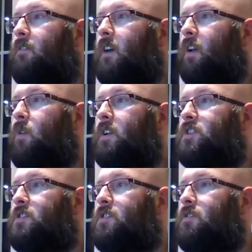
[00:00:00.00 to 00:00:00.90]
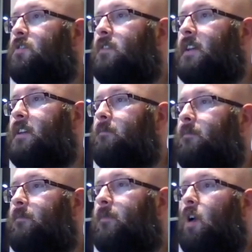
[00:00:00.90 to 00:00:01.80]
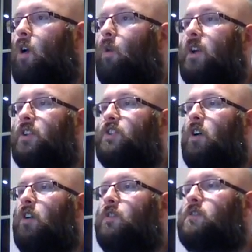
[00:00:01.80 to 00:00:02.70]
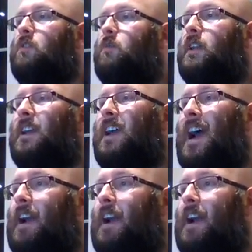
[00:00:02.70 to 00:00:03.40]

Right, question 3. Which Oscar-winning